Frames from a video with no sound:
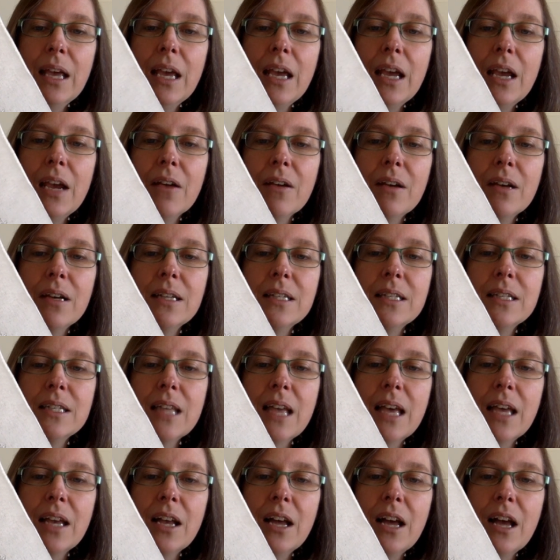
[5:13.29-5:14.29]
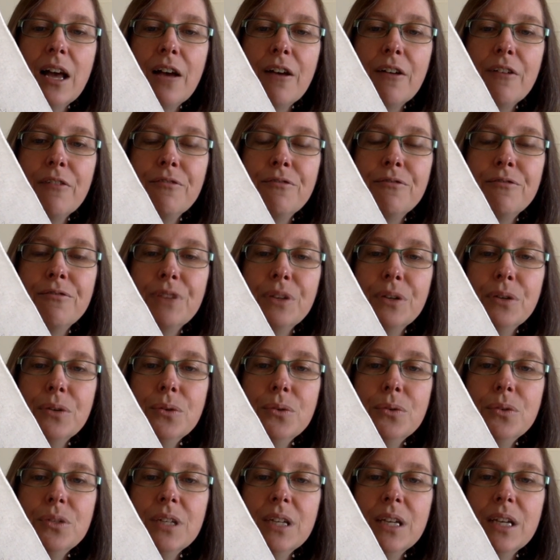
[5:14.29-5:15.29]
areas that are
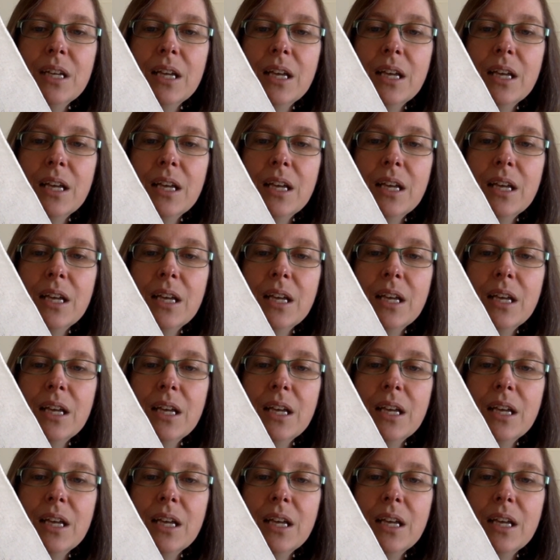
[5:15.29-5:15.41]
filled,